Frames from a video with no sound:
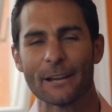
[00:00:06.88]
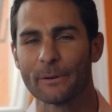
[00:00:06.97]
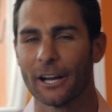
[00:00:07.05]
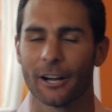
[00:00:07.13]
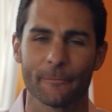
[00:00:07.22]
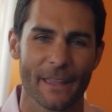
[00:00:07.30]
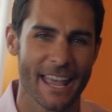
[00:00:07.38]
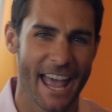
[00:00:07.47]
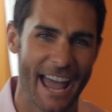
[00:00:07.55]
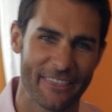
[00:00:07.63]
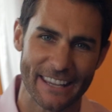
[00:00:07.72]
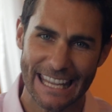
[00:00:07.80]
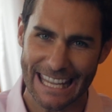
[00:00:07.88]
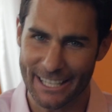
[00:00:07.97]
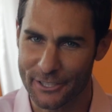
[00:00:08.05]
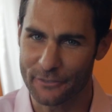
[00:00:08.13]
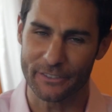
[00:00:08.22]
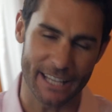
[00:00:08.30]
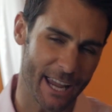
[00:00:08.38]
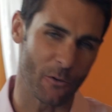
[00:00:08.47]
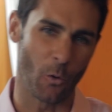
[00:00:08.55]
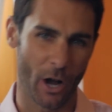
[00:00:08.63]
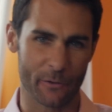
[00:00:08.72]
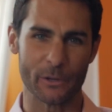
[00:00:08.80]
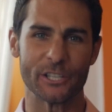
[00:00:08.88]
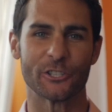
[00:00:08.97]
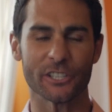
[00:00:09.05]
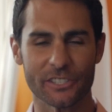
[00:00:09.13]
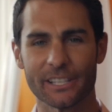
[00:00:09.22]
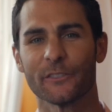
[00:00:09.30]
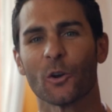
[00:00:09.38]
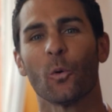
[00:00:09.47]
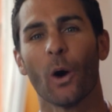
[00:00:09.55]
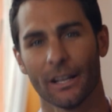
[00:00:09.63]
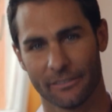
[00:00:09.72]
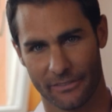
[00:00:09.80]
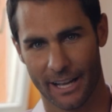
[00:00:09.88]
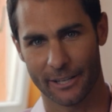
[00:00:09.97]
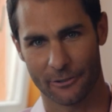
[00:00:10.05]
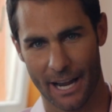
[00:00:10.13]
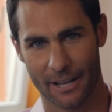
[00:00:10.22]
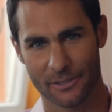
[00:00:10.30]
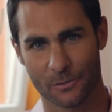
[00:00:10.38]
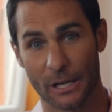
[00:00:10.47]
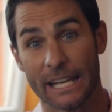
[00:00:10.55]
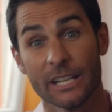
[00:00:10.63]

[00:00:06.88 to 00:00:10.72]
Here we are at the end of day one. We just did the qualifying rounds where